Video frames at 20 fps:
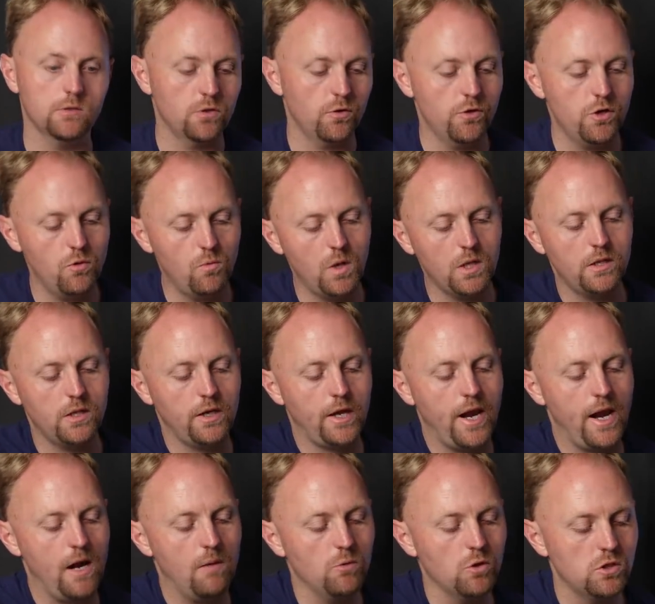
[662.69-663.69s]
So you want the
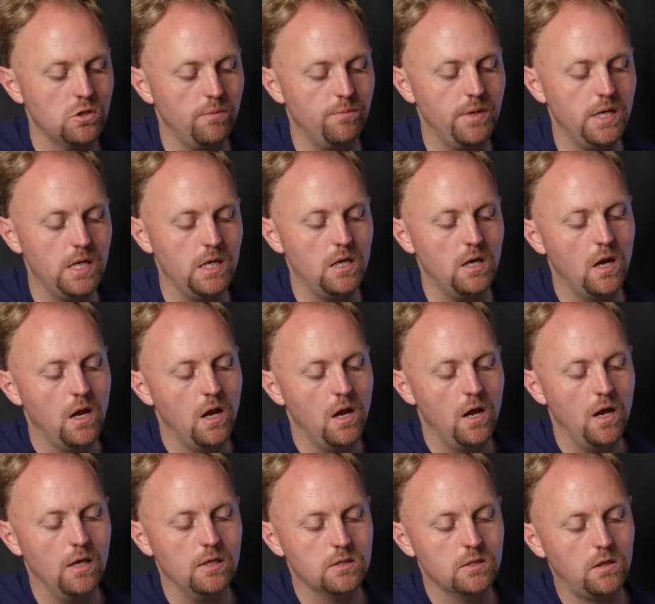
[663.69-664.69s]
camera to be
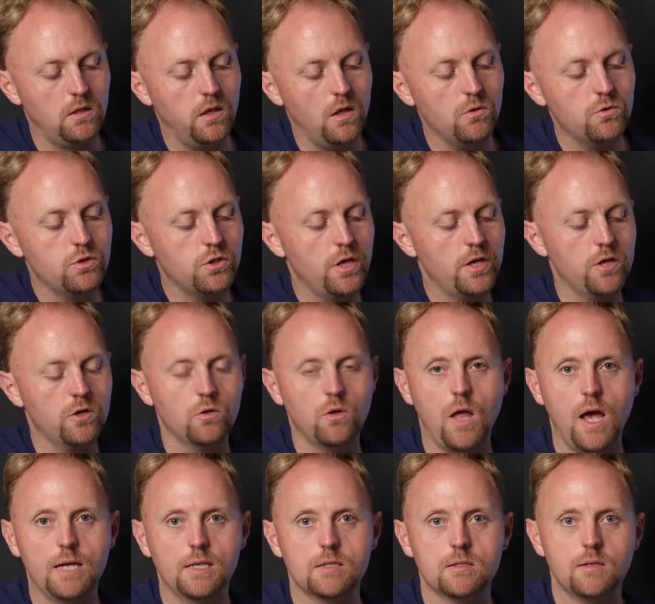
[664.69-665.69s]
as close to your
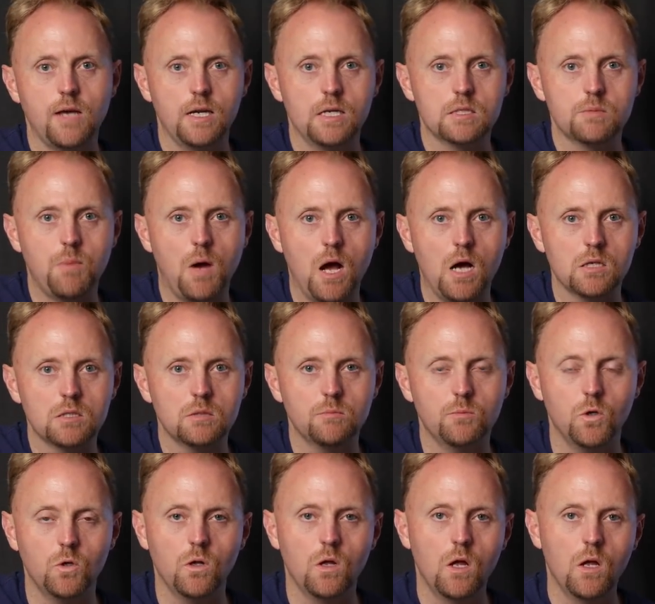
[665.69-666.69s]
line of sight as
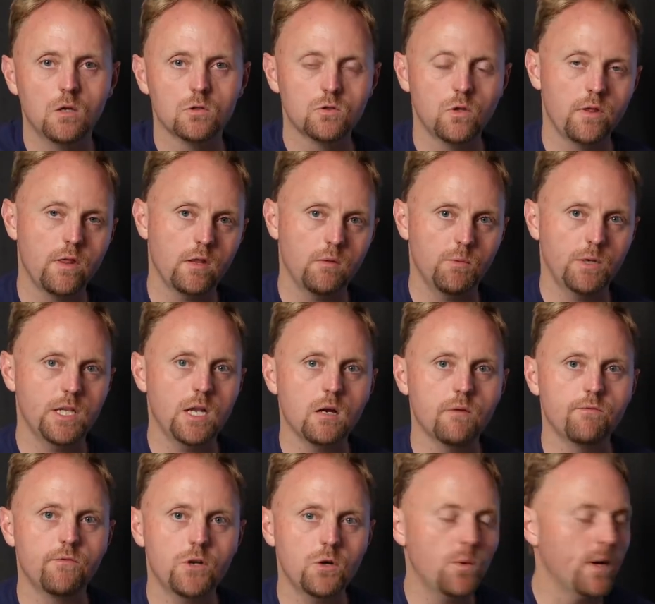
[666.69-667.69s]
possible so that when they're
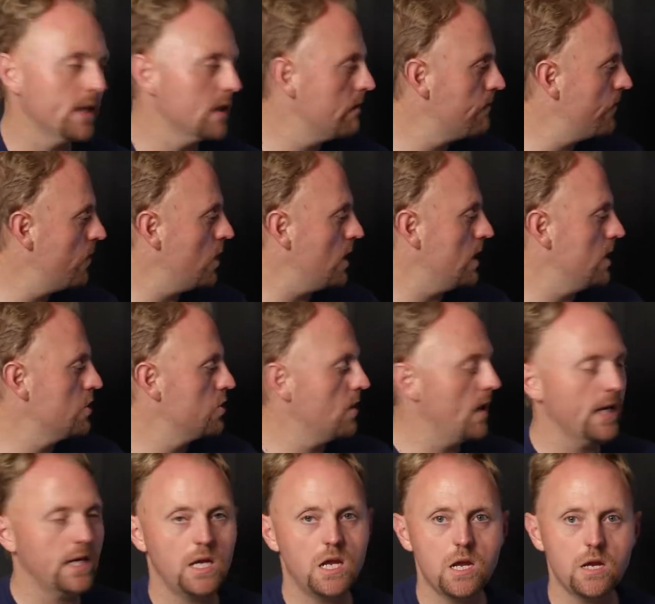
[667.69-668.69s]
viewing the footage,
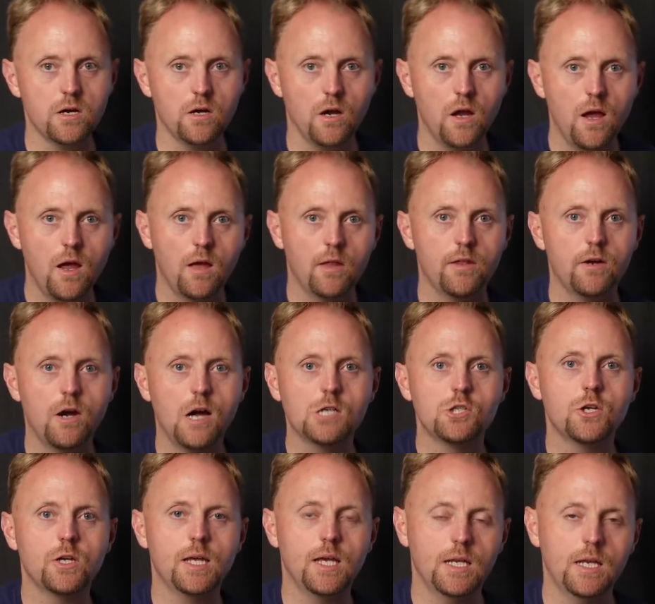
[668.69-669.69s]
like here, they're
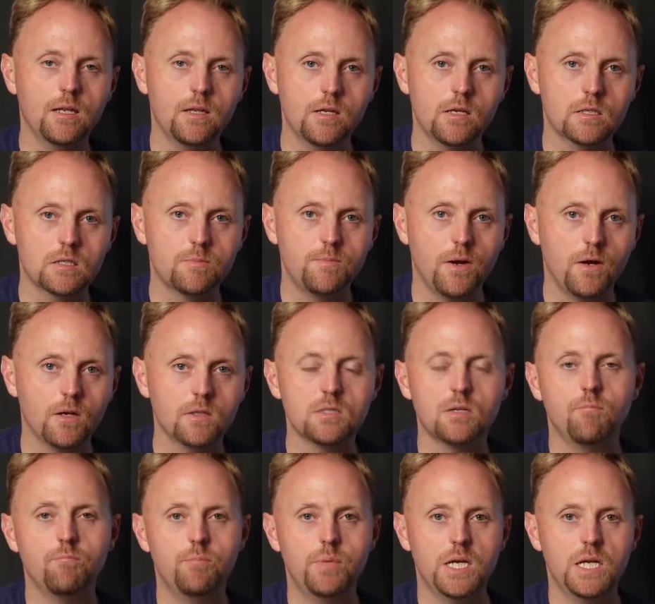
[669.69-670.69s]
actually getting the experience
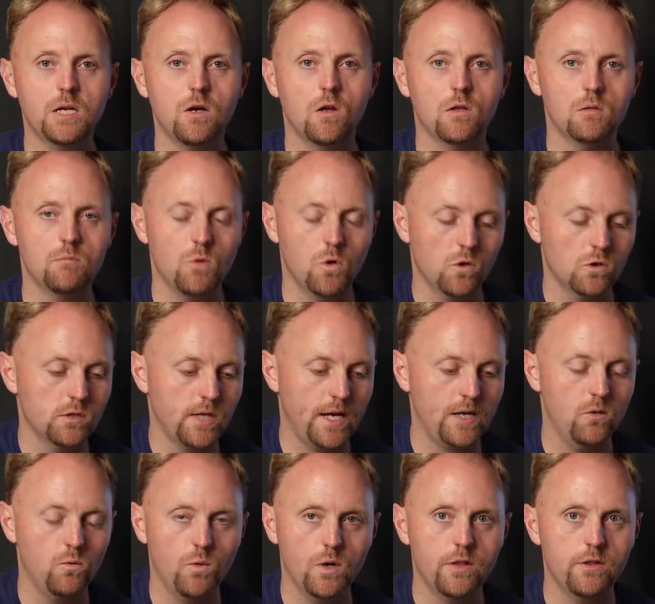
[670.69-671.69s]
of being on the
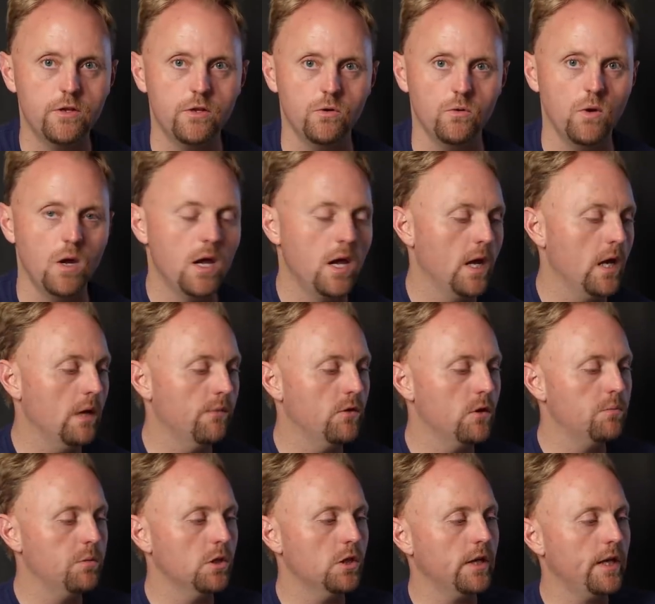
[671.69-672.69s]
motorcycle with you. If
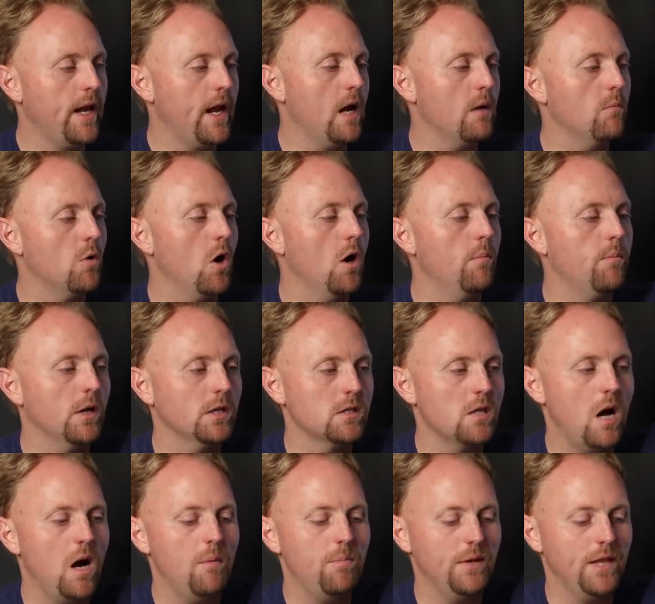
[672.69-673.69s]
you put the camera up on
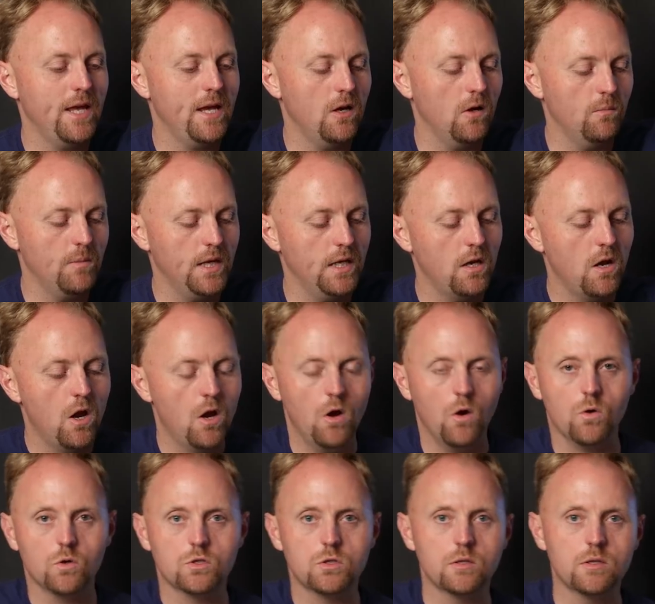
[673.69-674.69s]
top of the helmet
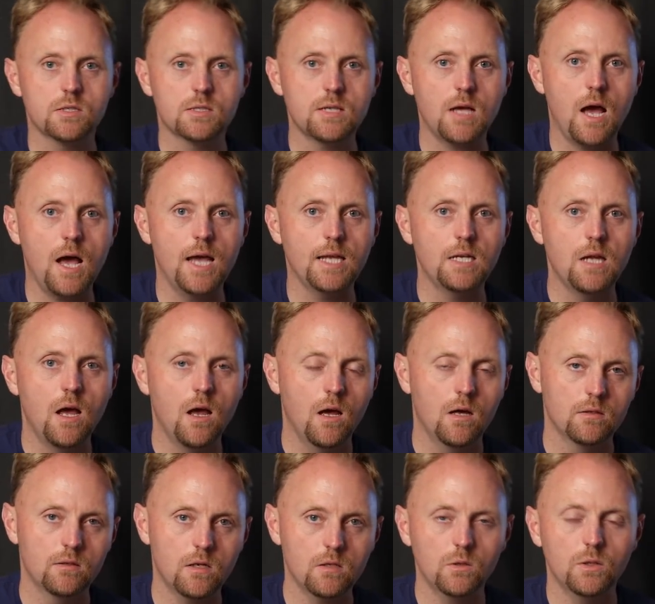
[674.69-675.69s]
or to the side,
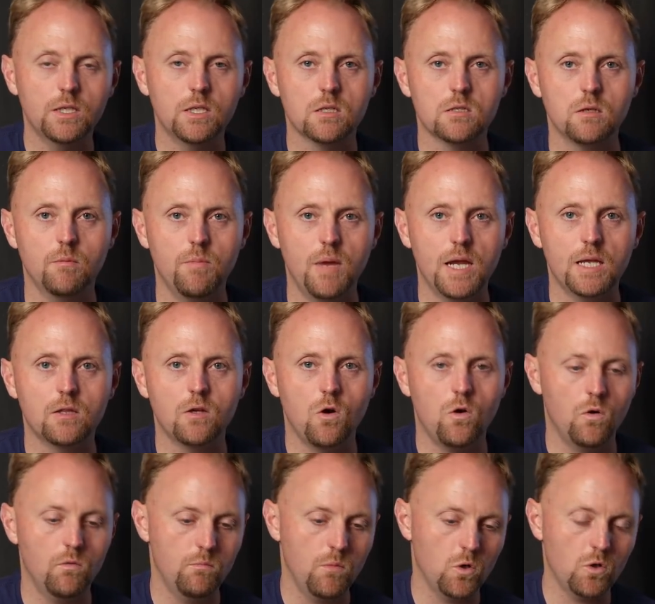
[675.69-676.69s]
not only does it make the
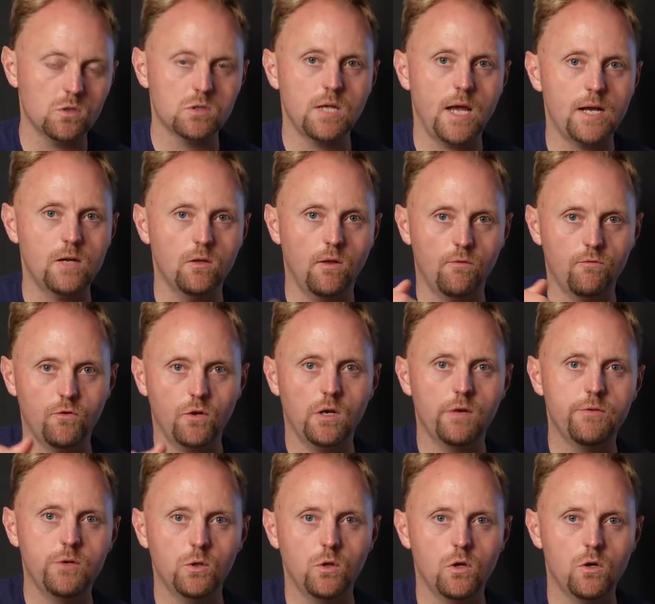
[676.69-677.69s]
whole motorcycle in front
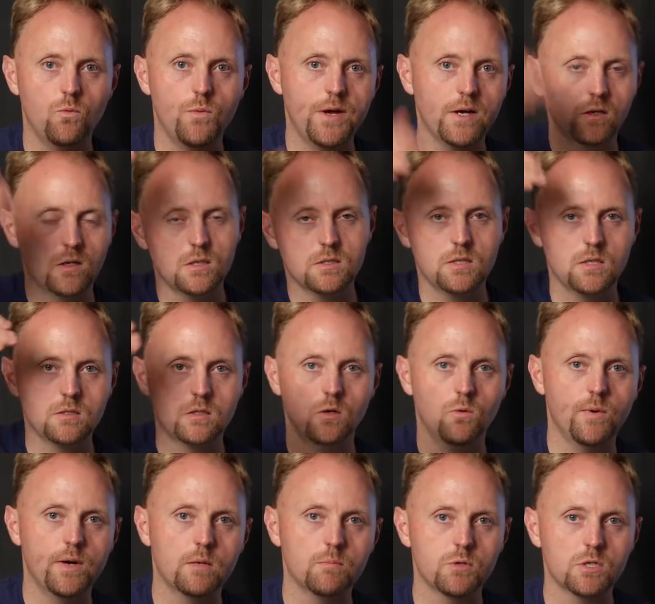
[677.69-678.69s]
of you look weird because it's at
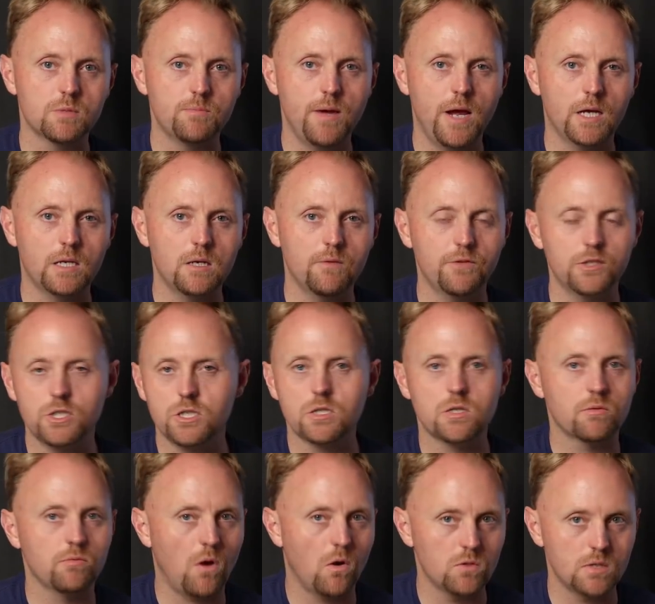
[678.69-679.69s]
a weird perspective, it
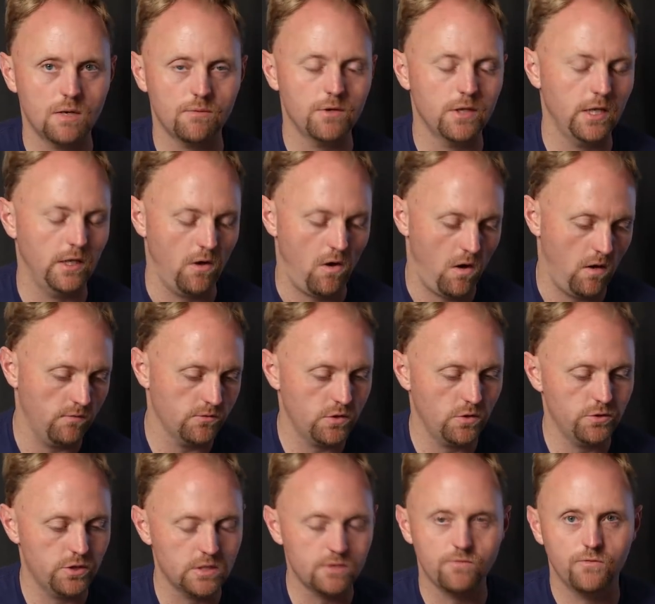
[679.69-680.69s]
just throws everything off.
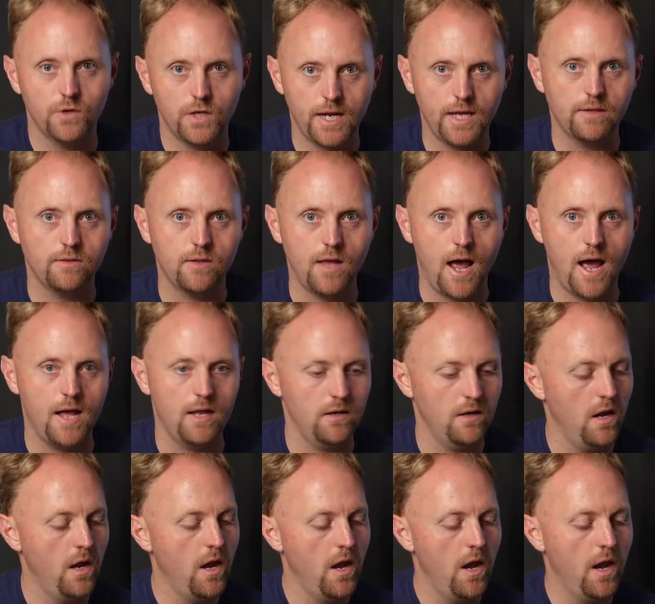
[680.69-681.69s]
So just forget that
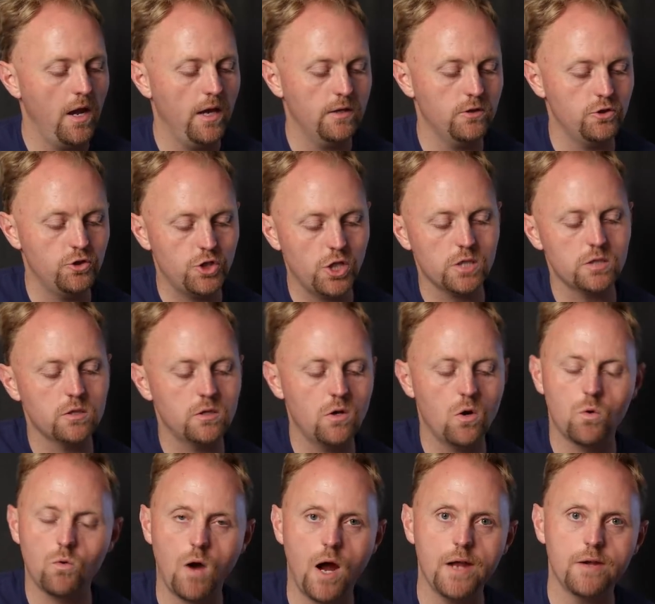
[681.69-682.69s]
and just
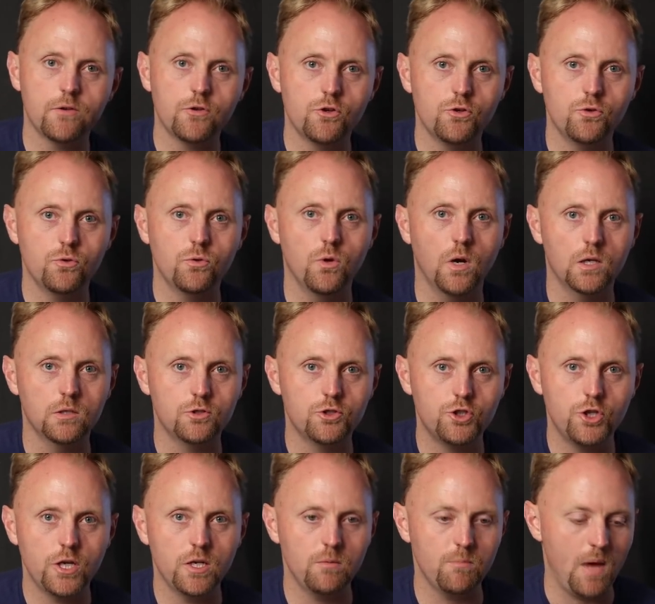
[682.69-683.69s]
go right to a
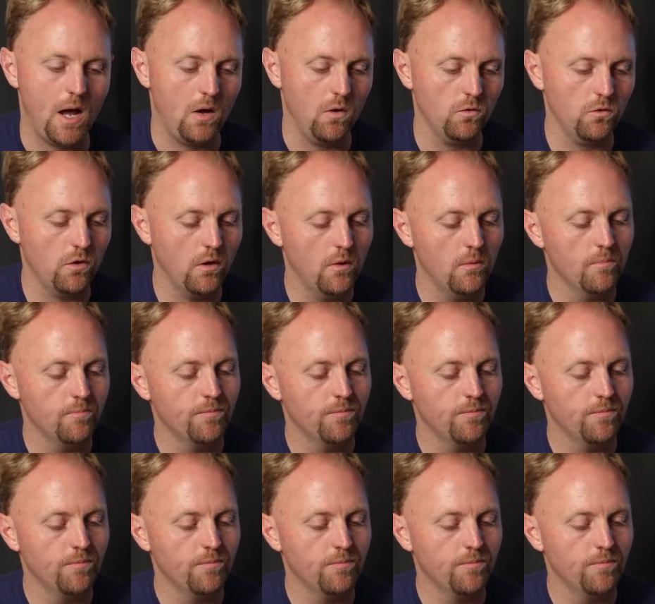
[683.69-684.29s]
chin mount.